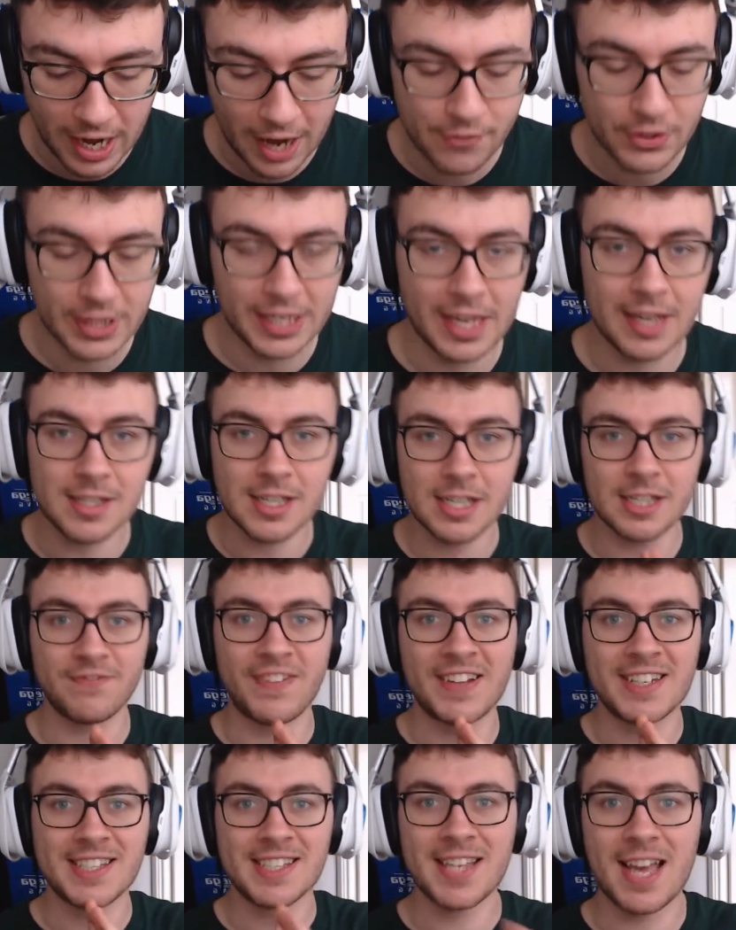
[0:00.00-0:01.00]
Everything else is
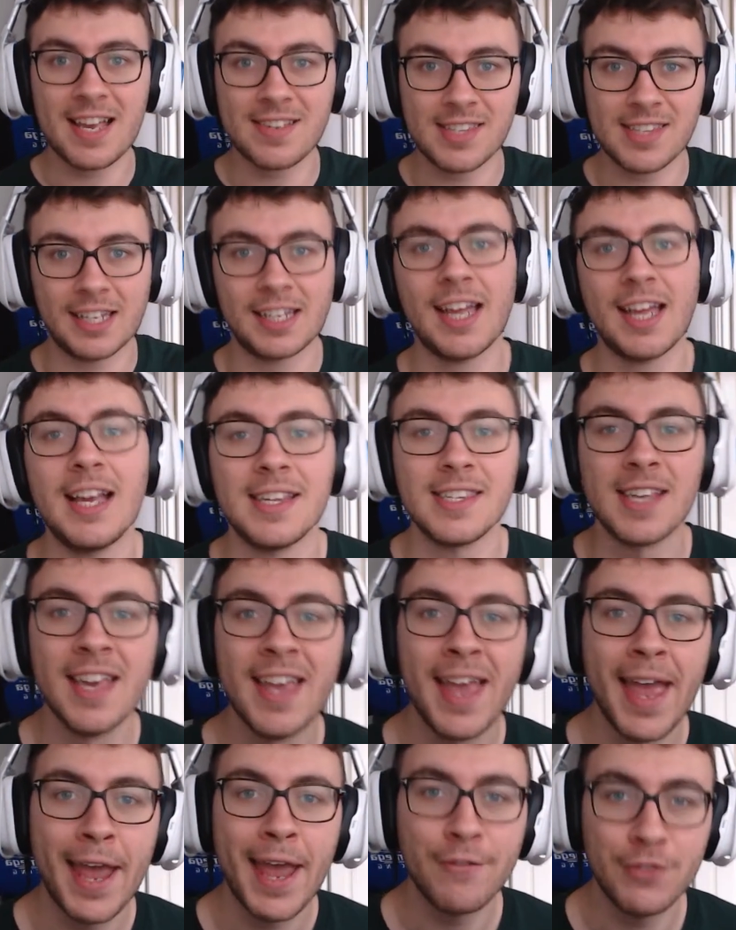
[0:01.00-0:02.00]
fantastic. Guys,
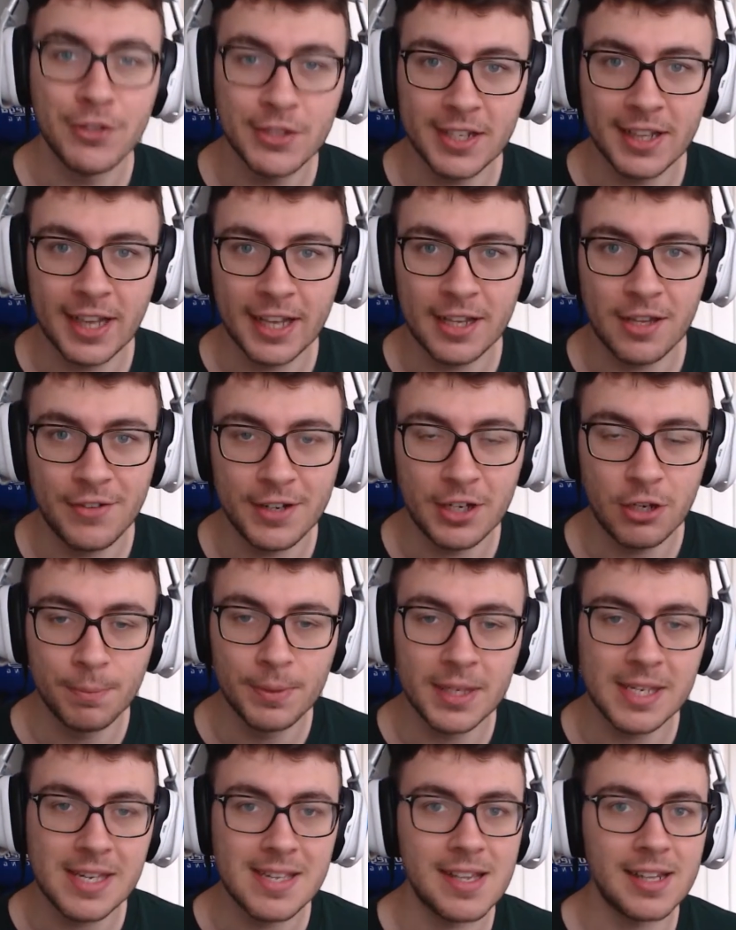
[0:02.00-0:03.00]
if you did like the video,
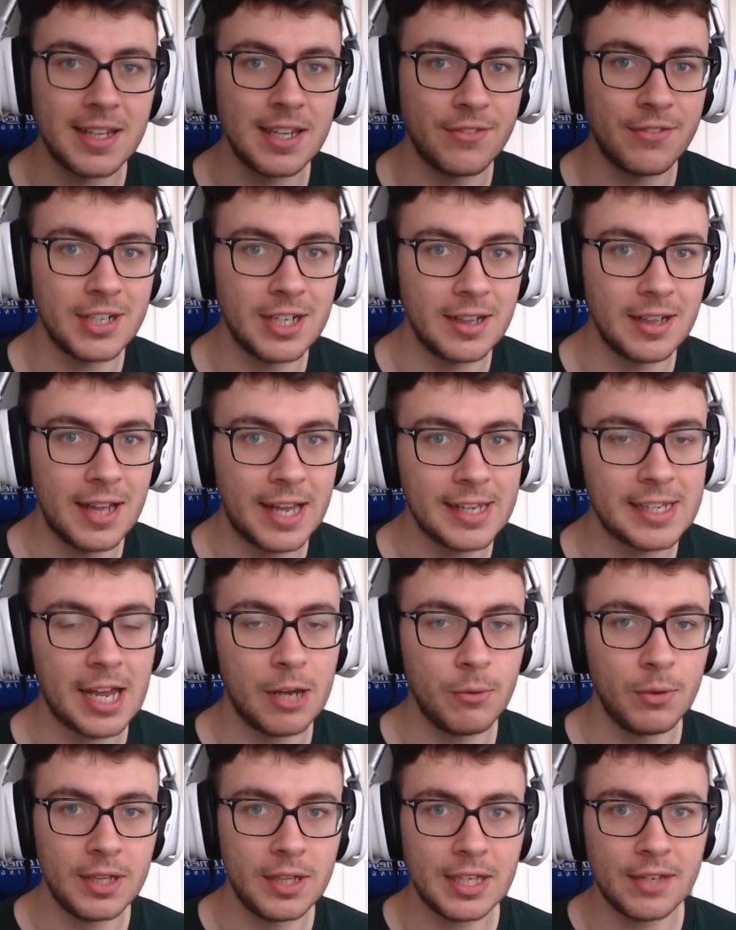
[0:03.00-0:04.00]
please leave it a like. I
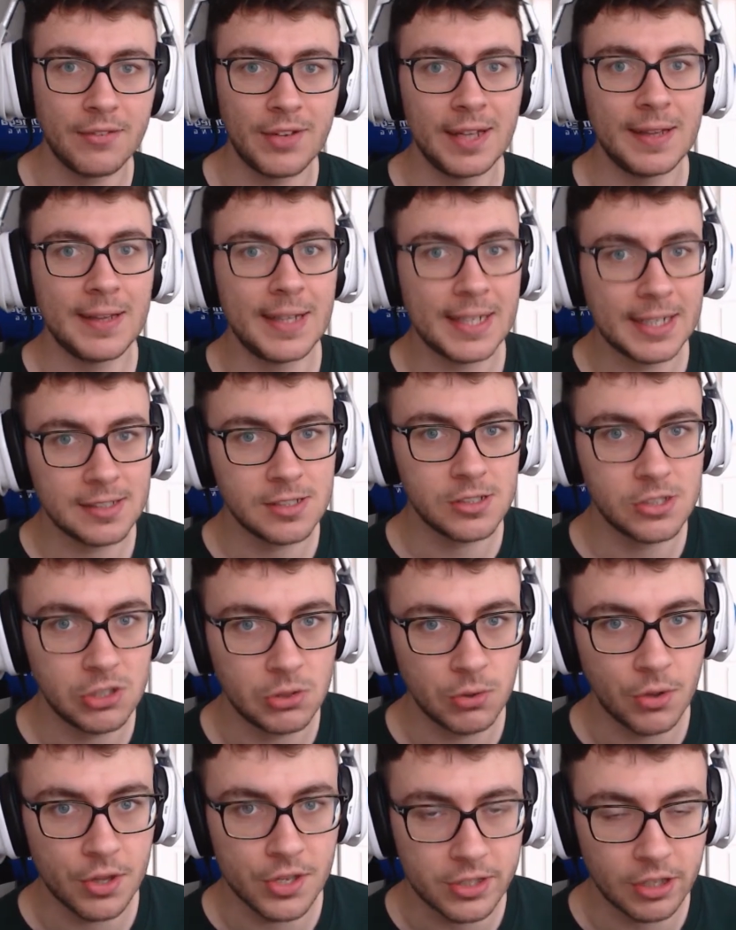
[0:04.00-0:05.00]
will leave a link
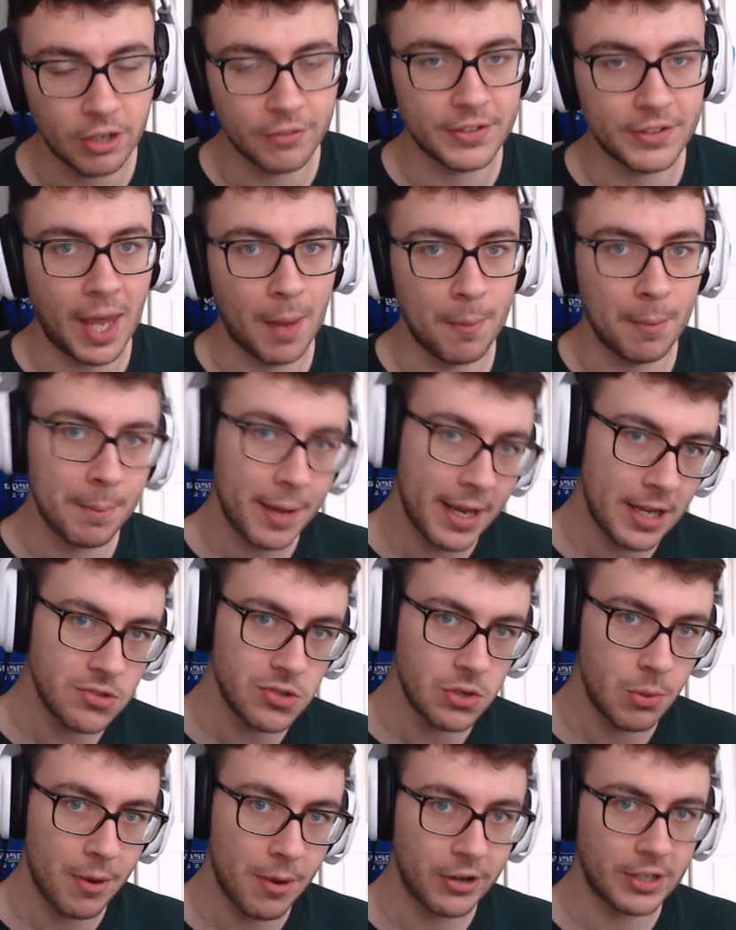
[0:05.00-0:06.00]
to the SCUF gaming page
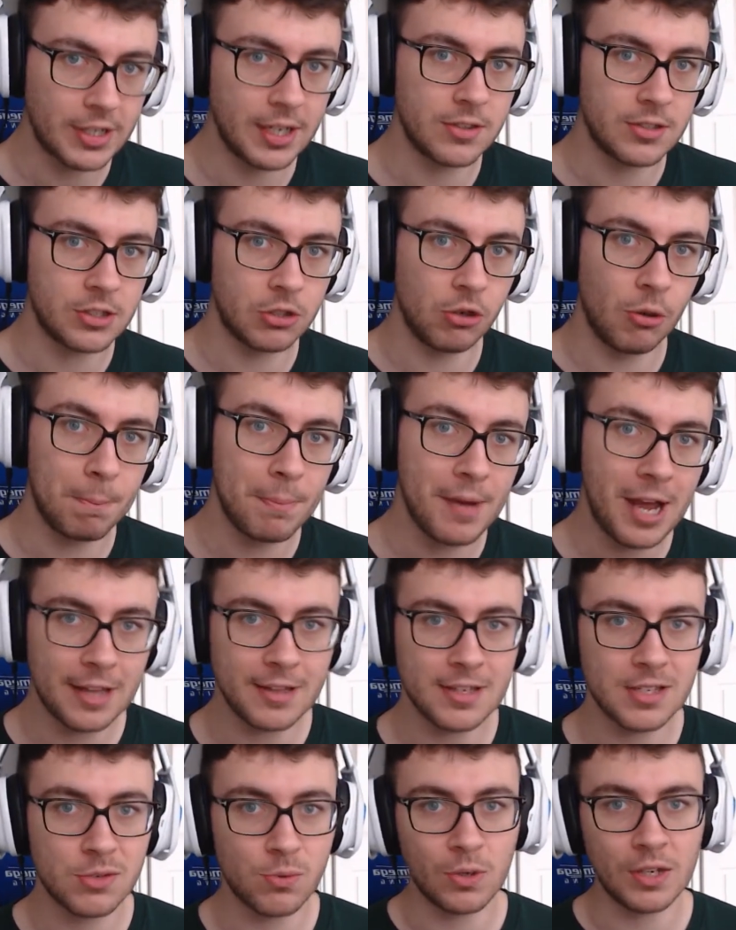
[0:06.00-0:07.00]
in America to go and buy
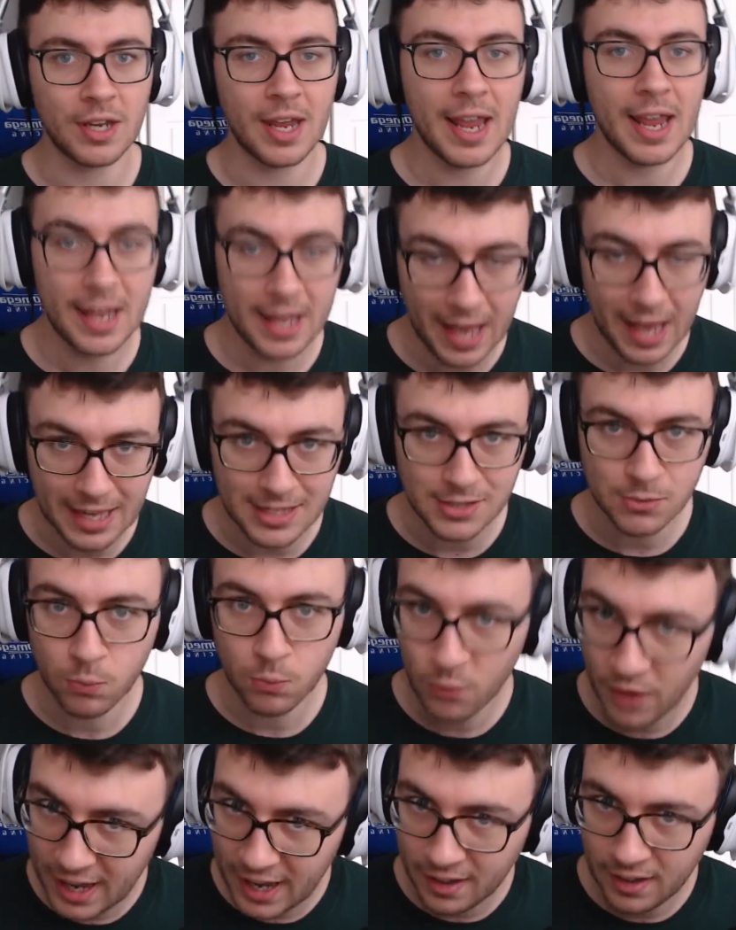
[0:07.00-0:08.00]
this one as
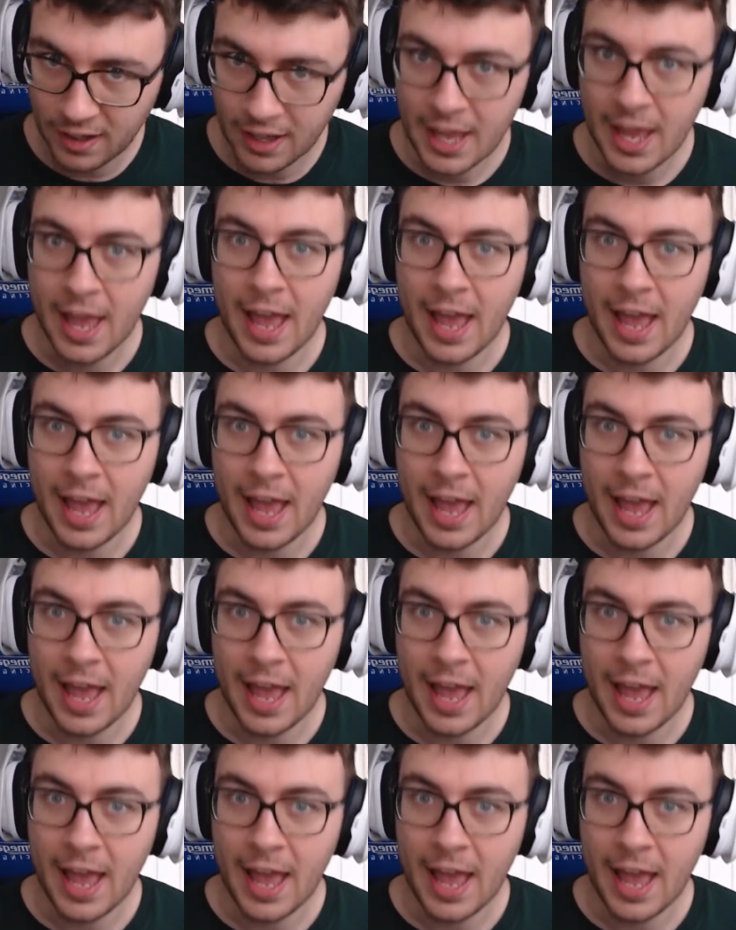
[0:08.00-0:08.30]
well.